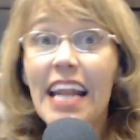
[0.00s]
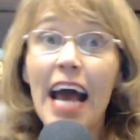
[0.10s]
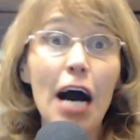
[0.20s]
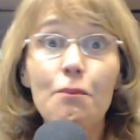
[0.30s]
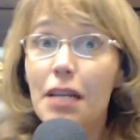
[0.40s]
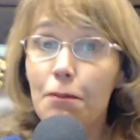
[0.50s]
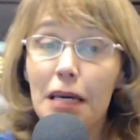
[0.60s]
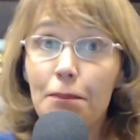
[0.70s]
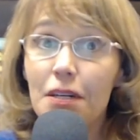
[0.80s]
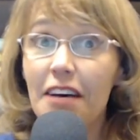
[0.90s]
And how many
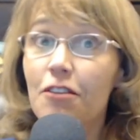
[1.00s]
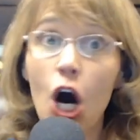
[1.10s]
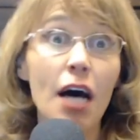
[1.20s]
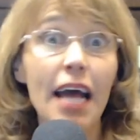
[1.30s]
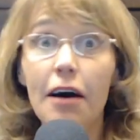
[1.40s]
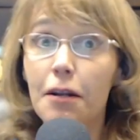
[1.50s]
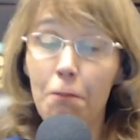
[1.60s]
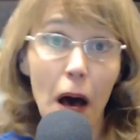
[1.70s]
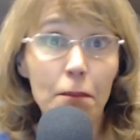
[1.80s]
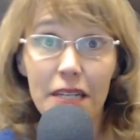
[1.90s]
people have gone out
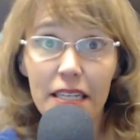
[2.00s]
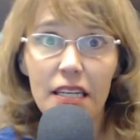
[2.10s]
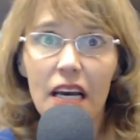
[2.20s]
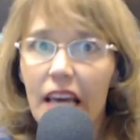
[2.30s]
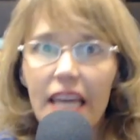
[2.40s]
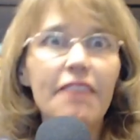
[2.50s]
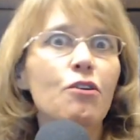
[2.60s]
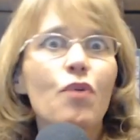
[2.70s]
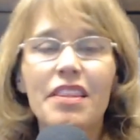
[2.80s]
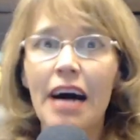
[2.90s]
in public,
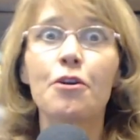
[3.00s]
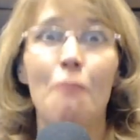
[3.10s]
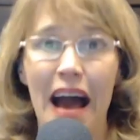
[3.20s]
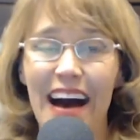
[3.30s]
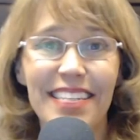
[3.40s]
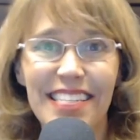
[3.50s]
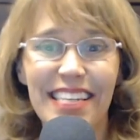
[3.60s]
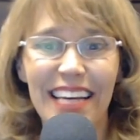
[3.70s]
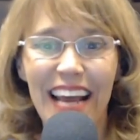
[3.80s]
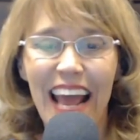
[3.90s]
even without a
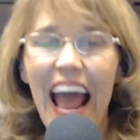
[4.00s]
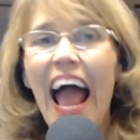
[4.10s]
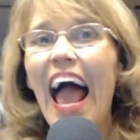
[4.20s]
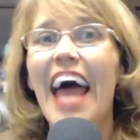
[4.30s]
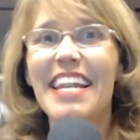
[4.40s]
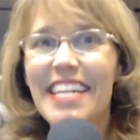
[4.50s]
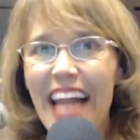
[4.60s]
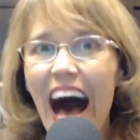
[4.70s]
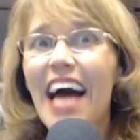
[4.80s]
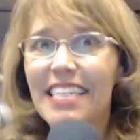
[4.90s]
mask, and
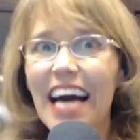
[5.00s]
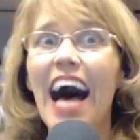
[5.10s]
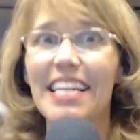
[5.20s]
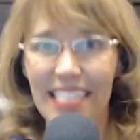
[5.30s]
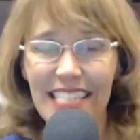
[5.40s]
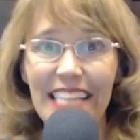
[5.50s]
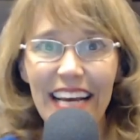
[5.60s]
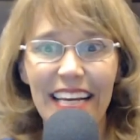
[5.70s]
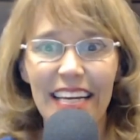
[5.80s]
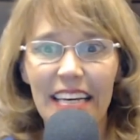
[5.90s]
not gotten
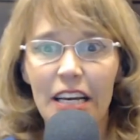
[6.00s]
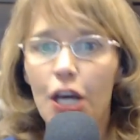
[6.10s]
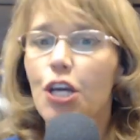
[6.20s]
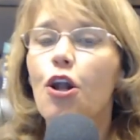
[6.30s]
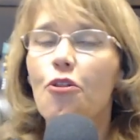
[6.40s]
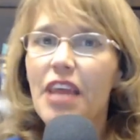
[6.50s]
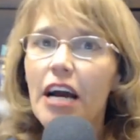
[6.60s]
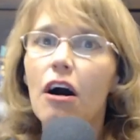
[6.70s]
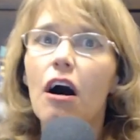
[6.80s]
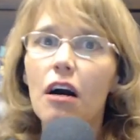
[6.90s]
sick? You know,
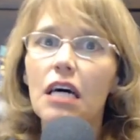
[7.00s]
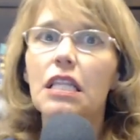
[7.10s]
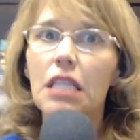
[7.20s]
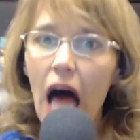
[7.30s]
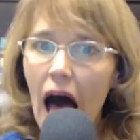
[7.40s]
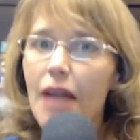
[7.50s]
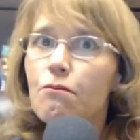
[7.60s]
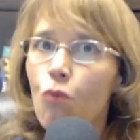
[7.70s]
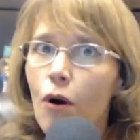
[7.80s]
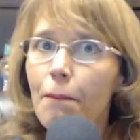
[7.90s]
there are a lot
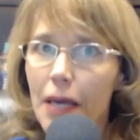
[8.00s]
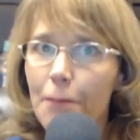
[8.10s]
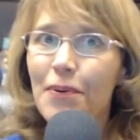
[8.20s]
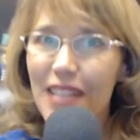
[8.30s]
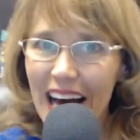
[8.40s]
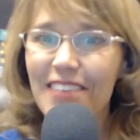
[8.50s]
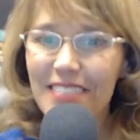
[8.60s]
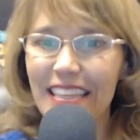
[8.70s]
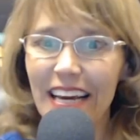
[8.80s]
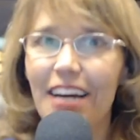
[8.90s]
more people
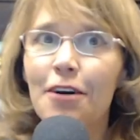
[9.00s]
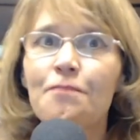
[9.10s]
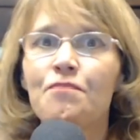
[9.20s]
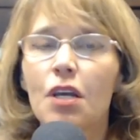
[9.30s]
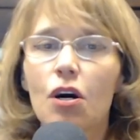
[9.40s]
out there